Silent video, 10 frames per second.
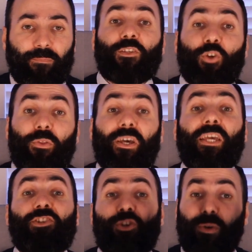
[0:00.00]
So the
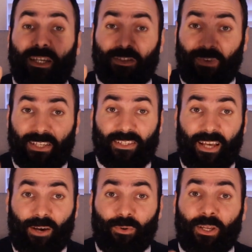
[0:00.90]
issue is fixed
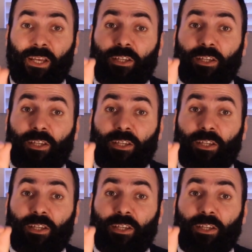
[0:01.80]
now.